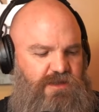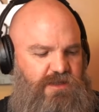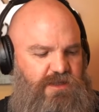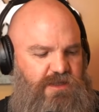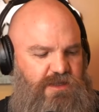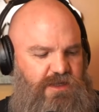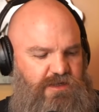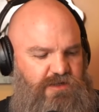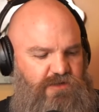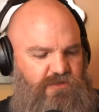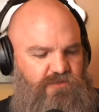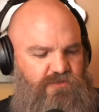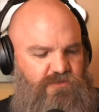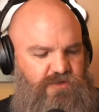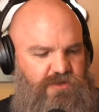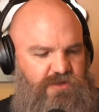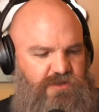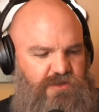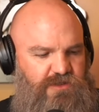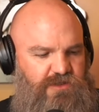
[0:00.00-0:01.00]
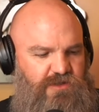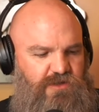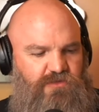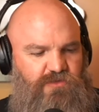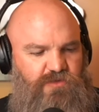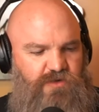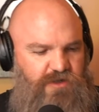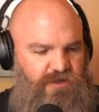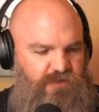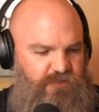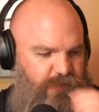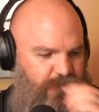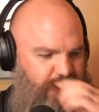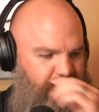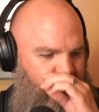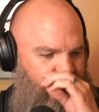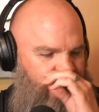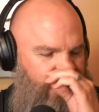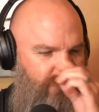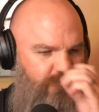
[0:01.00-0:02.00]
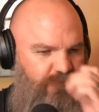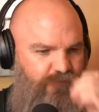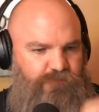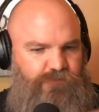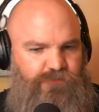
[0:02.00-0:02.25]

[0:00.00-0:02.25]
I don't really know where to begin,